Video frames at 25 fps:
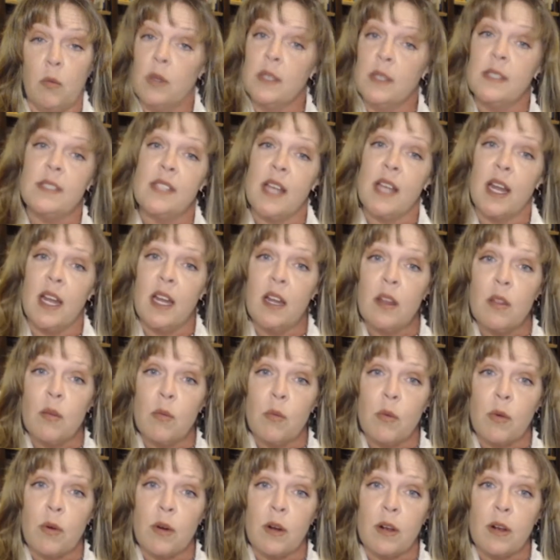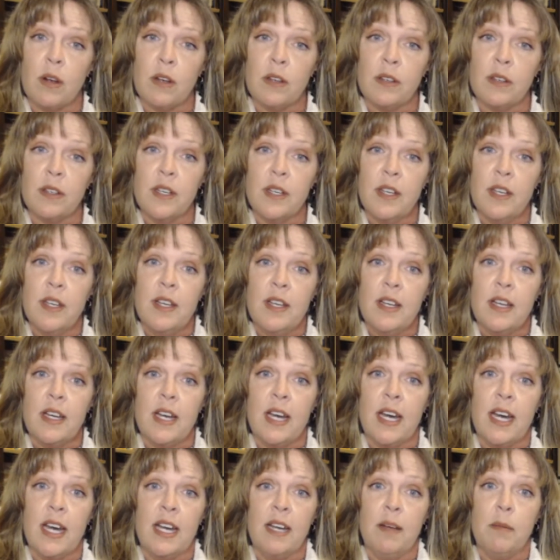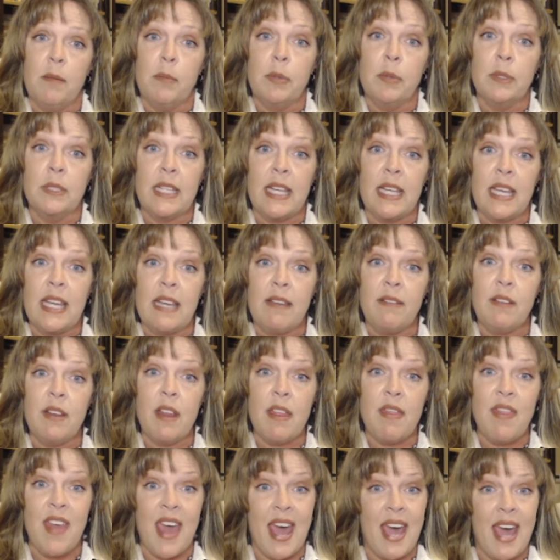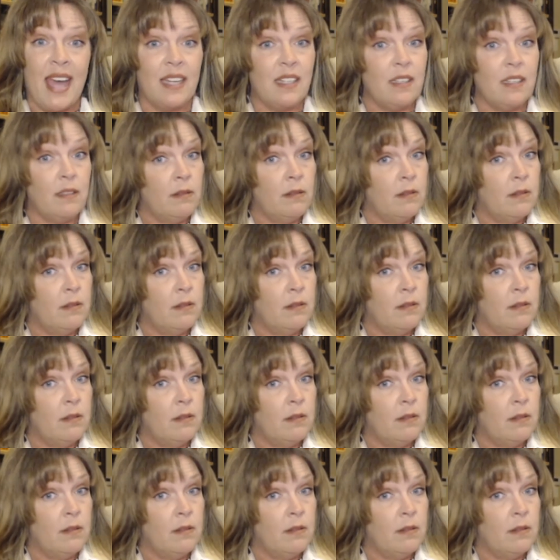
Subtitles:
side of the world believed that